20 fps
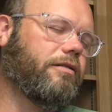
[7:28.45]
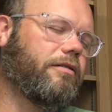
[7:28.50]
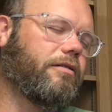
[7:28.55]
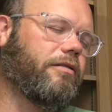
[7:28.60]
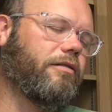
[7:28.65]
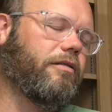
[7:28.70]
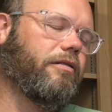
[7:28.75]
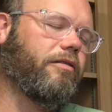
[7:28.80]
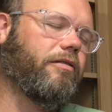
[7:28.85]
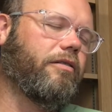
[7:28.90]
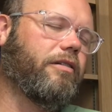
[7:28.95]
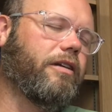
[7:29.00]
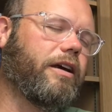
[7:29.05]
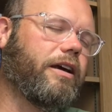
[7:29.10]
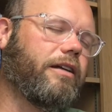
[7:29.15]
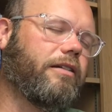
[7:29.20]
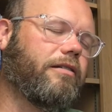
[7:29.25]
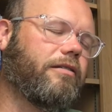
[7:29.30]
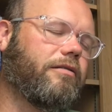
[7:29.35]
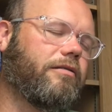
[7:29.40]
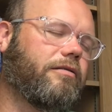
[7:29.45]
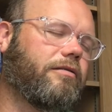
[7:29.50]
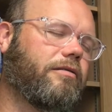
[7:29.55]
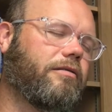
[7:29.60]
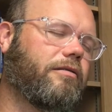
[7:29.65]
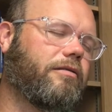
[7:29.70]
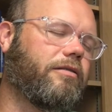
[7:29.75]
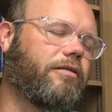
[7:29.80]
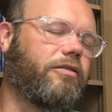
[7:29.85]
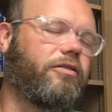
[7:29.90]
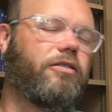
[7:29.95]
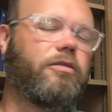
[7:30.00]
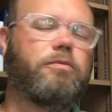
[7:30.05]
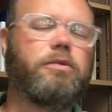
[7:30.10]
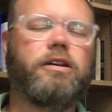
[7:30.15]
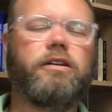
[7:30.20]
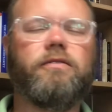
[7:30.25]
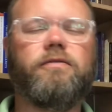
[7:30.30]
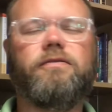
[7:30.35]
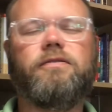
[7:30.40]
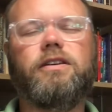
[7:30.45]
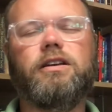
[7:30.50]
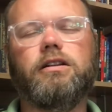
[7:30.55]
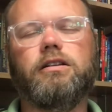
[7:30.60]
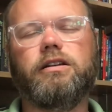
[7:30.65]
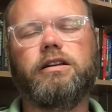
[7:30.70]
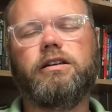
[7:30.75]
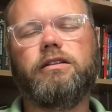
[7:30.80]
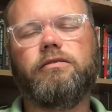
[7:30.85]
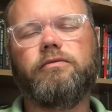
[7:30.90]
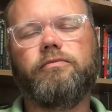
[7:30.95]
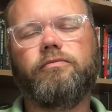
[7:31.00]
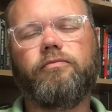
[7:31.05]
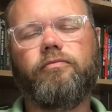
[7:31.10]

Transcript: that was simply a feeling.